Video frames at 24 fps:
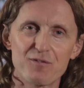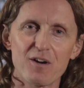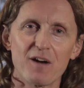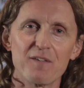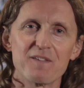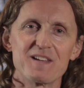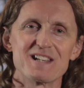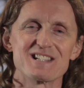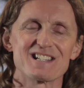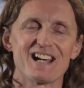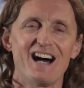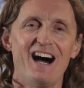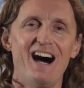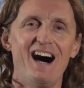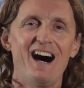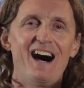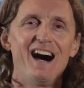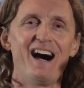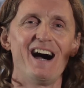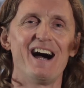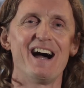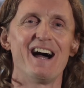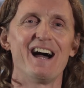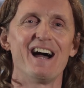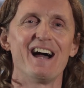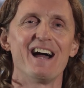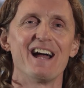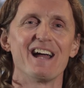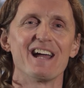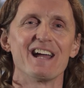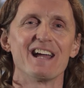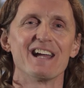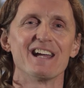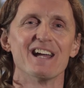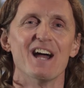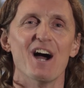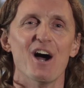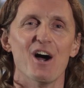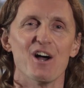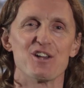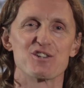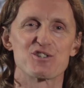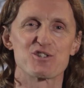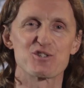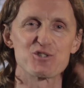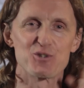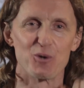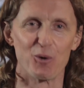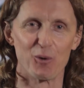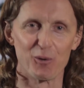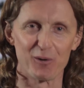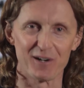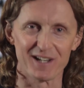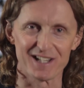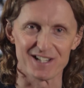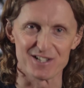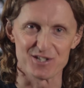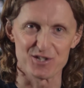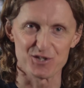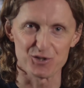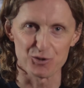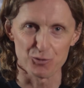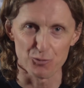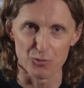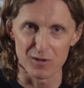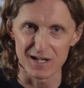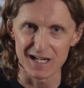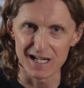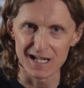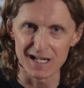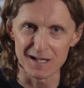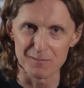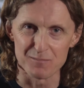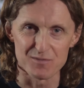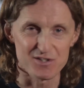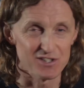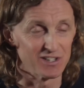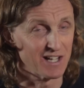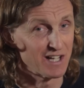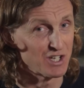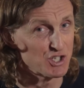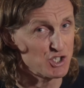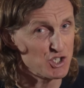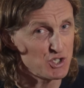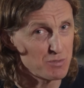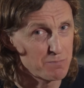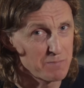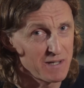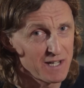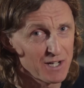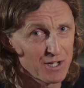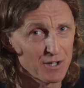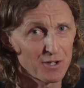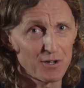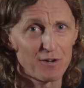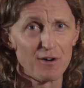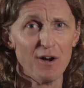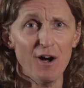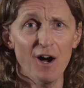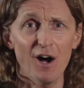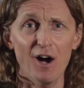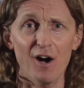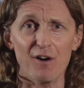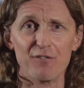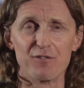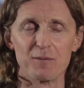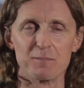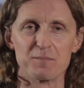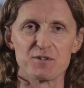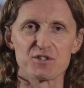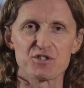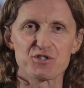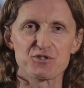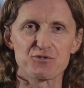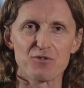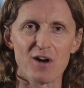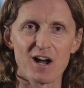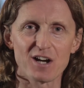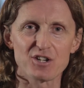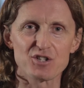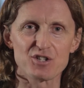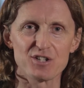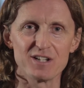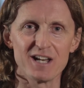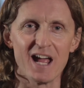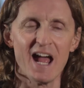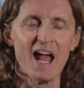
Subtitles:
got these high soaring screams like Schmear from Destruction